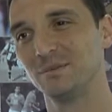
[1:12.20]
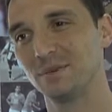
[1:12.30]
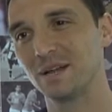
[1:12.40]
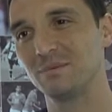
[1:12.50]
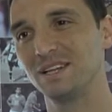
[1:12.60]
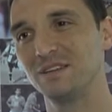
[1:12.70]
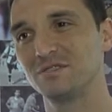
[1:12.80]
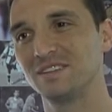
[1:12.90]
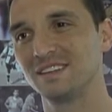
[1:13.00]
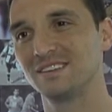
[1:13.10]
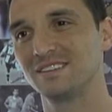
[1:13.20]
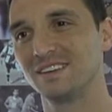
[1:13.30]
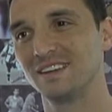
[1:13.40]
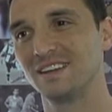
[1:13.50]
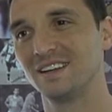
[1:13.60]
but I believe that
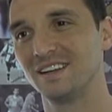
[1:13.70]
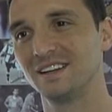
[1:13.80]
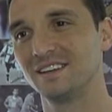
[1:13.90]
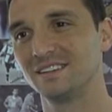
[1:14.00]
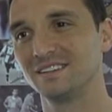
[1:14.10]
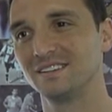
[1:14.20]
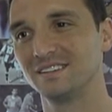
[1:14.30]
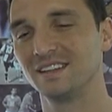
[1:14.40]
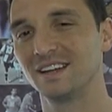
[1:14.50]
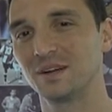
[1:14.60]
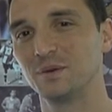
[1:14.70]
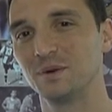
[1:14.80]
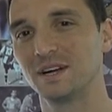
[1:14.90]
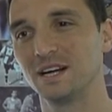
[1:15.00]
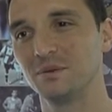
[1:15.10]
the luck
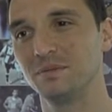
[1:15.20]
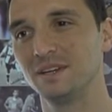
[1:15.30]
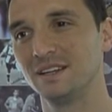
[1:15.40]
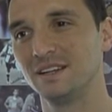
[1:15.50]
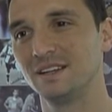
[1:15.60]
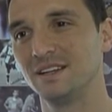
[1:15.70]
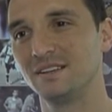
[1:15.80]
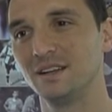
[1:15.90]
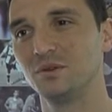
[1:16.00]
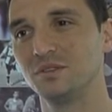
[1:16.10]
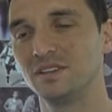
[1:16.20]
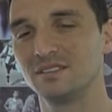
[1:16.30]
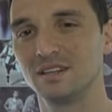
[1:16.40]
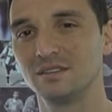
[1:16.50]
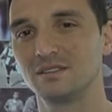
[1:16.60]
will come and the good
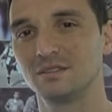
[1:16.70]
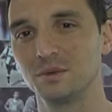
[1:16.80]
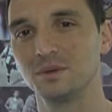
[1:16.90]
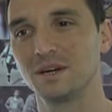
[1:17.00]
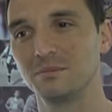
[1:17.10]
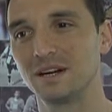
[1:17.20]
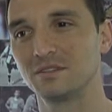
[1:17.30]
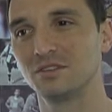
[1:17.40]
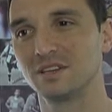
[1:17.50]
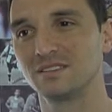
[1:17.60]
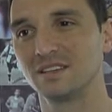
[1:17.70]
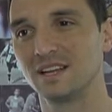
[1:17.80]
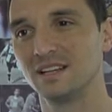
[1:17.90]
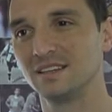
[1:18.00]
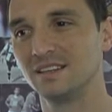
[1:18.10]
results will come back for us
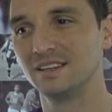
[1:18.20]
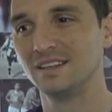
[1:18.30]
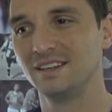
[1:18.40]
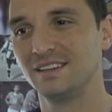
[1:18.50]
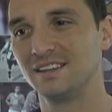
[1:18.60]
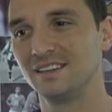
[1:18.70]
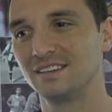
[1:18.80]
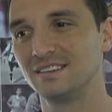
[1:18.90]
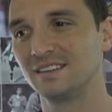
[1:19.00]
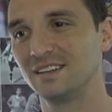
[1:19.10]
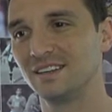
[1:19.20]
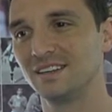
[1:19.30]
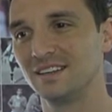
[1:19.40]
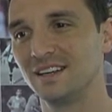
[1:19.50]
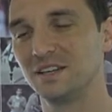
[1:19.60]
again. And
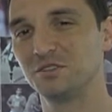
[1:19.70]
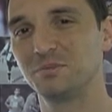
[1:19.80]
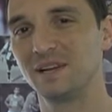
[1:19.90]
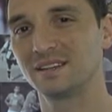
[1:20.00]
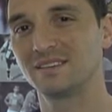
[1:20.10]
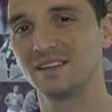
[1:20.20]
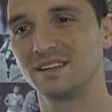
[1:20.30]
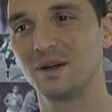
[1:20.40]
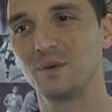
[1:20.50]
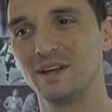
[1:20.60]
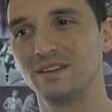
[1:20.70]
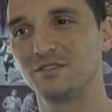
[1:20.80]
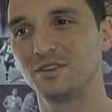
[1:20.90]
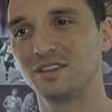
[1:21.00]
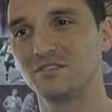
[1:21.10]
I expect and I wait
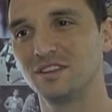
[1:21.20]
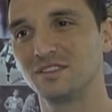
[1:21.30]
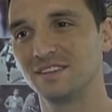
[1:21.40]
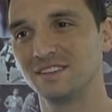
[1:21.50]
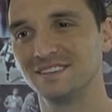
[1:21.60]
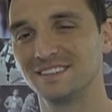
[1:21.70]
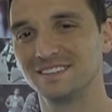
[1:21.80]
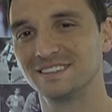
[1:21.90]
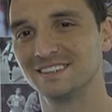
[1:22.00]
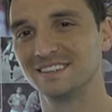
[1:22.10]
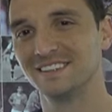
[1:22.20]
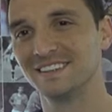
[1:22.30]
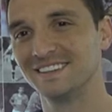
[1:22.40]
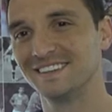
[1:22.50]
for the victory on Sunday.